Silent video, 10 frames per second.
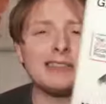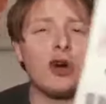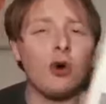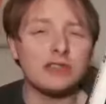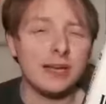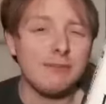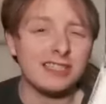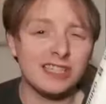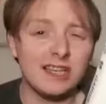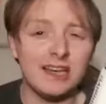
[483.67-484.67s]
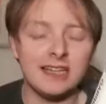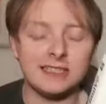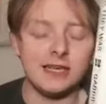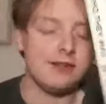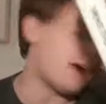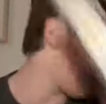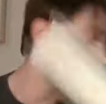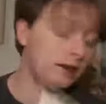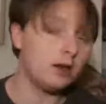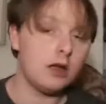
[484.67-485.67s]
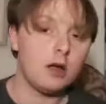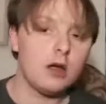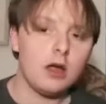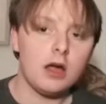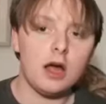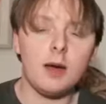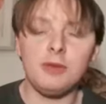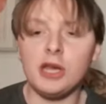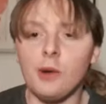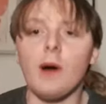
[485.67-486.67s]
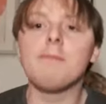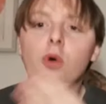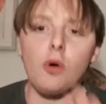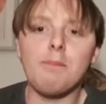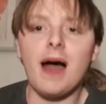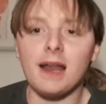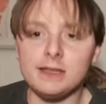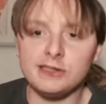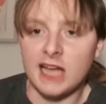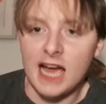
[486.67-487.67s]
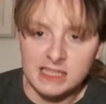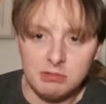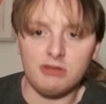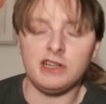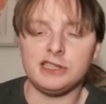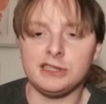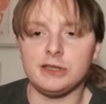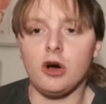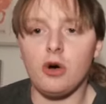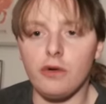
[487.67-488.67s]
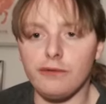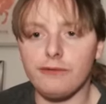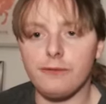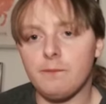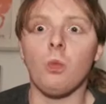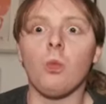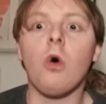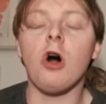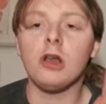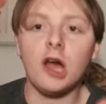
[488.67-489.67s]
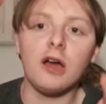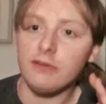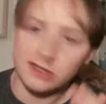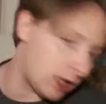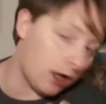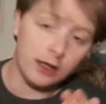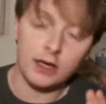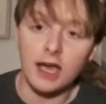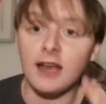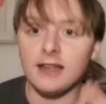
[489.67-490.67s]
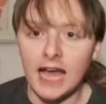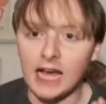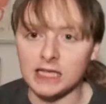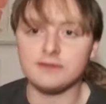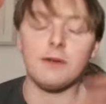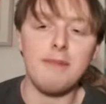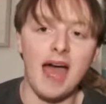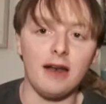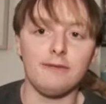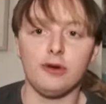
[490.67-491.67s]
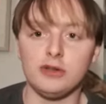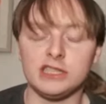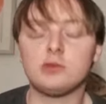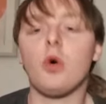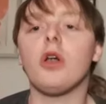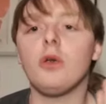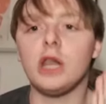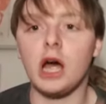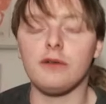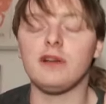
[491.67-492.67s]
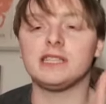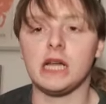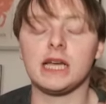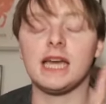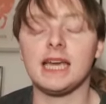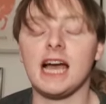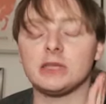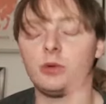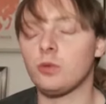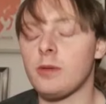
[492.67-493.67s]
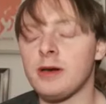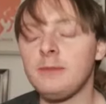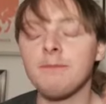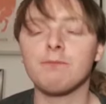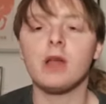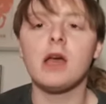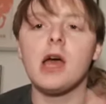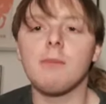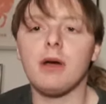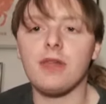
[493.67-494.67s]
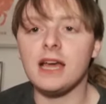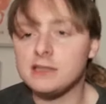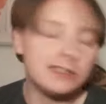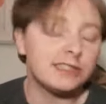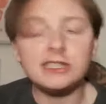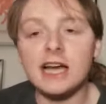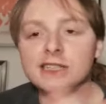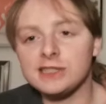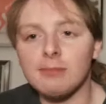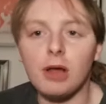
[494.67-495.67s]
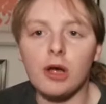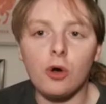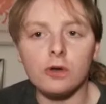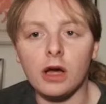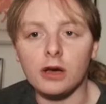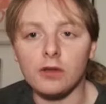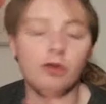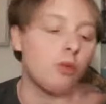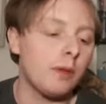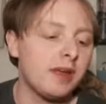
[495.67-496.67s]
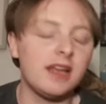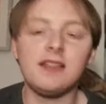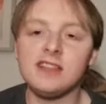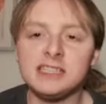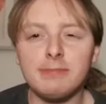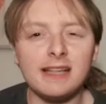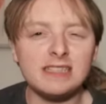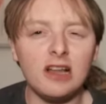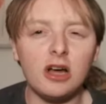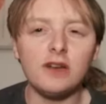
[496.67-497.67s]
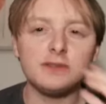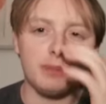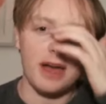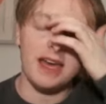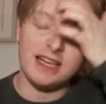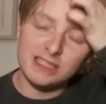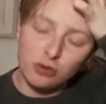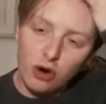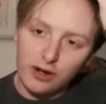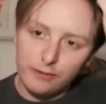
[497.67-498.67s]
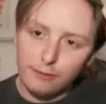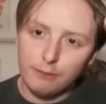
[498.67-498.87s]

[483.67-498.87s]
toxic masculinity than a more balanced exploration of what life is like in gangs for men versus what life is like in gangs with women. But it does shed some light on like the women in these men's lives, but it is quite